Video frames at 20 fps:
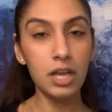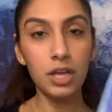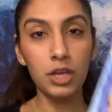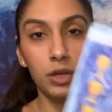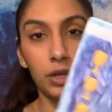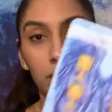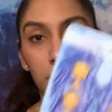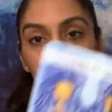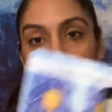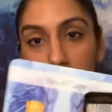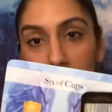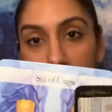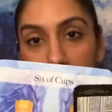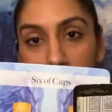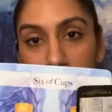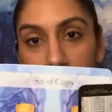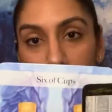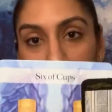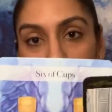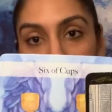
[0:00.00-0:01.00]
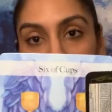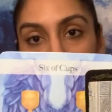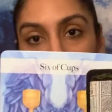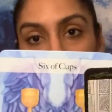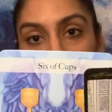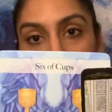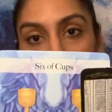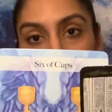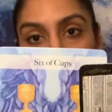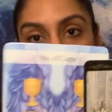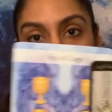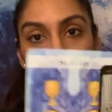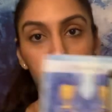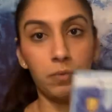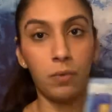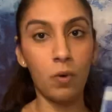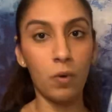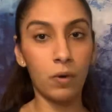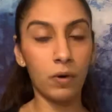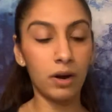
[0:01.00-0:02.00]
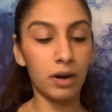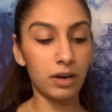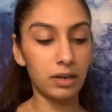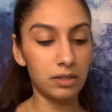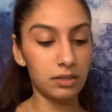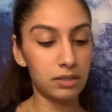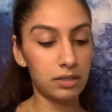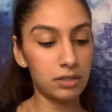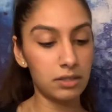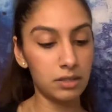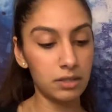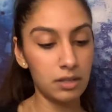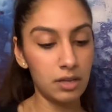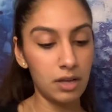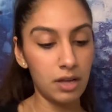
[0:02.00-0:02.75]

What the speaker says: You could be having a lot of support